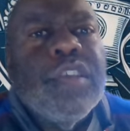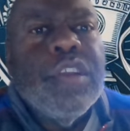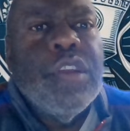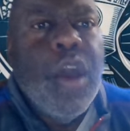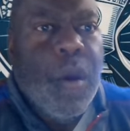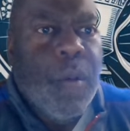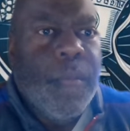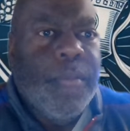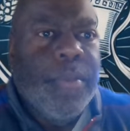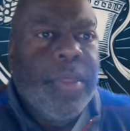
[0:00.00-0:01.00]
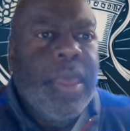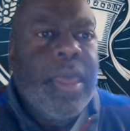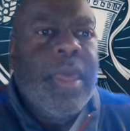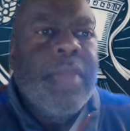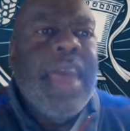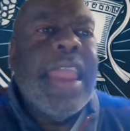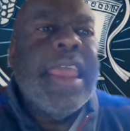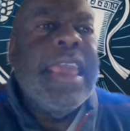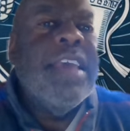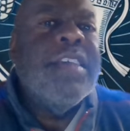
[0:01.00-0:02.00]
know, that
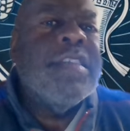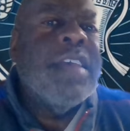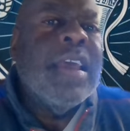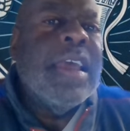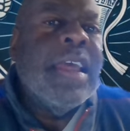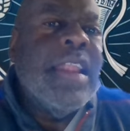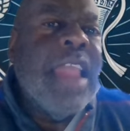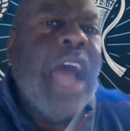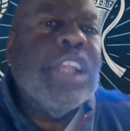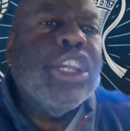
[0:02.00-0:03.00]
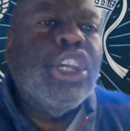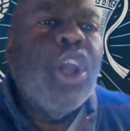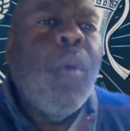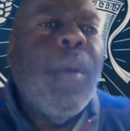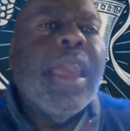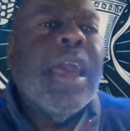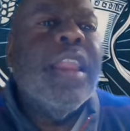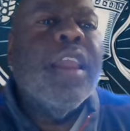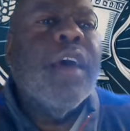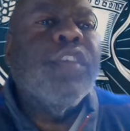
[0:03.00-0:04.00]
he's not showing
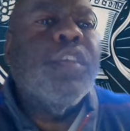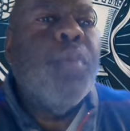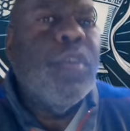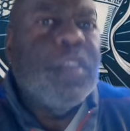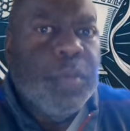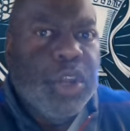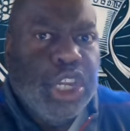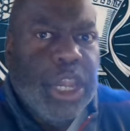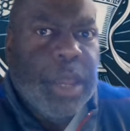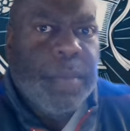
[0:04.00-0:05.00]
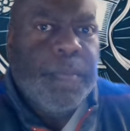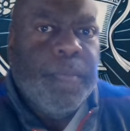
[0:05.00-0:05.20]
enough sportsmanship.